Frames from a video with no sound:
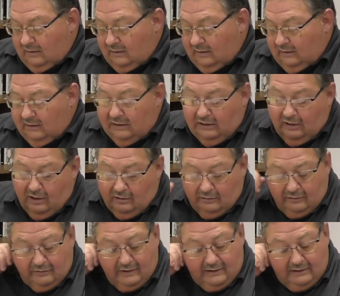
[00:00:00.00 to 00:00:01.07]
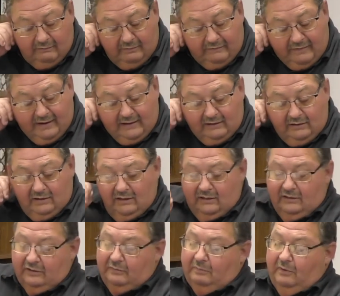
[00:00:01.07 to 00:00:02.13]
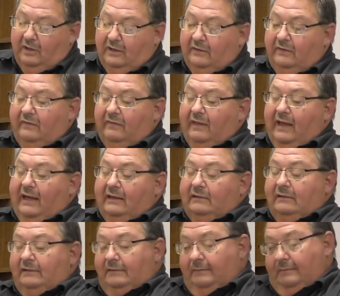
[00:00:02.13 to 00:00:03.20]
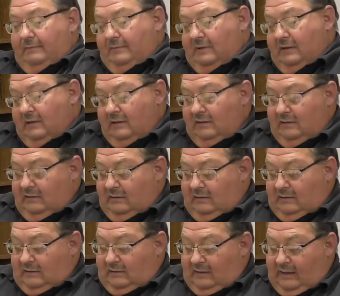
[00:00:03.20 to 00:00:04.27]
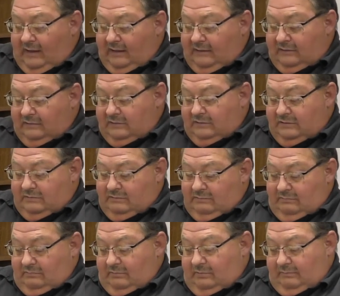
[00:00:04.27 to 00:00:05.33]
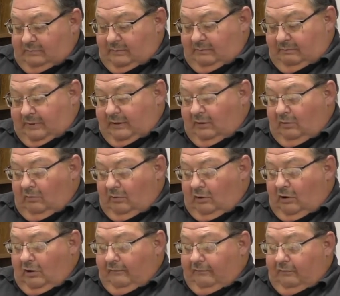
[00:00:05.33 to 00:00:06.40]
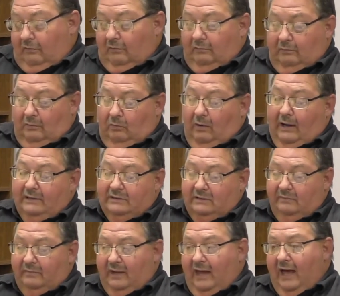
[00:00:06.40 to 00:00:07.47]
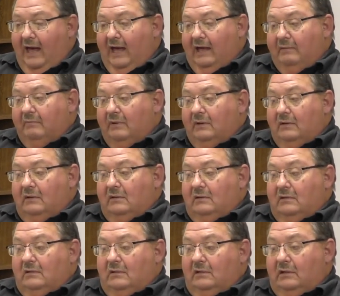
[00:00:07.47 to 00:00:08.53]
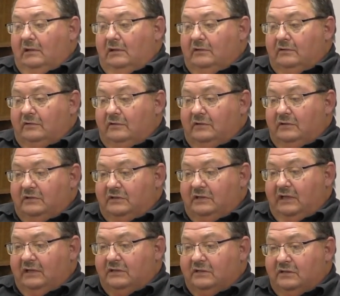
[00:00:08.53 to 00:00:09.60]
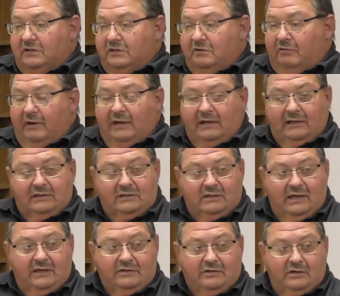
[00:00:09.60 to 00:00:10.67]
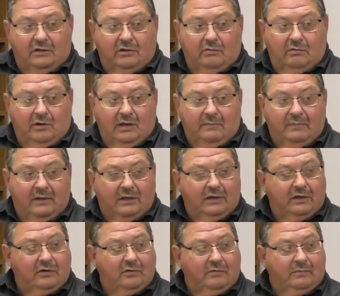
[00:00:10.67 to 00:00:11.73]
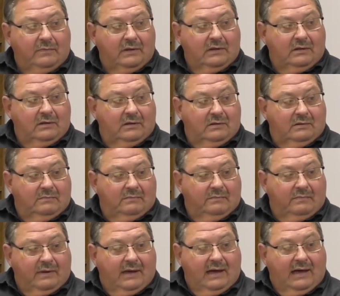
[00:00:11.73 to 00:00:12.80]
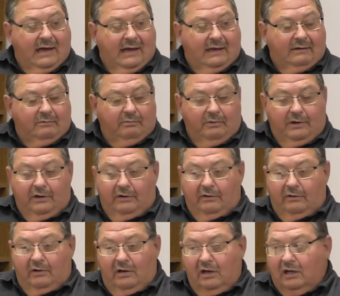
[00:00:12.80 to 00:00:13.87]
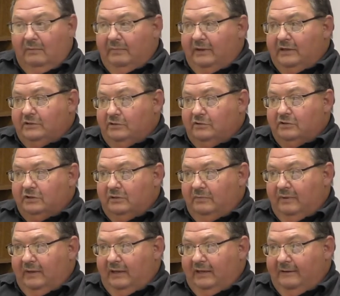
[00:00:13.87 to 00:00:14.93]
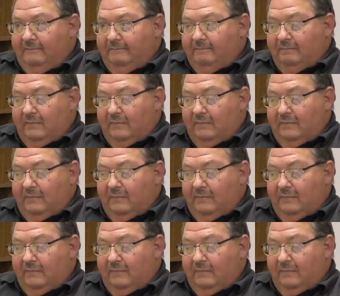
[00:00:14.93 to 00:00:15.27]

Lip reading: And then the other thing that we've had done this month that has been going on for quite some time is the 6th Street extension going up the hill behind where Huckabee's used to be,